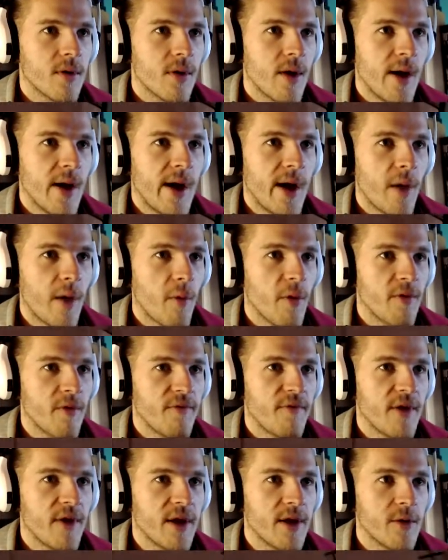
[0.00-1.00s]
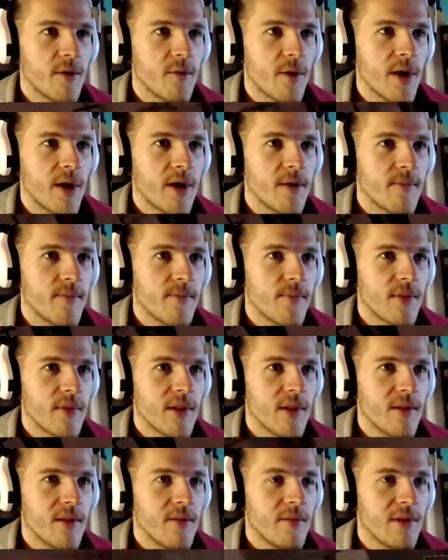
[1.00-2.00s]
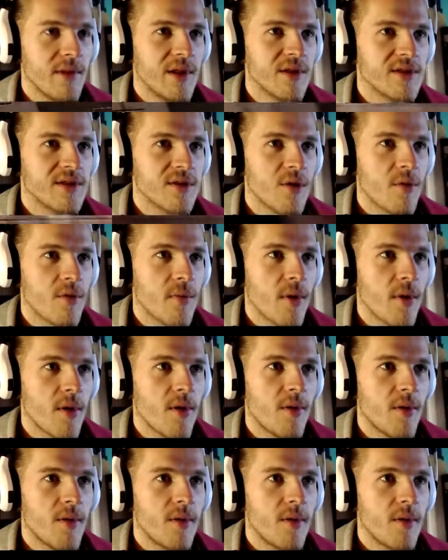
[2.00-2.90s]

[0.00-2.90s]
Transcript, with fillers: I will find a way. Let's go, ball.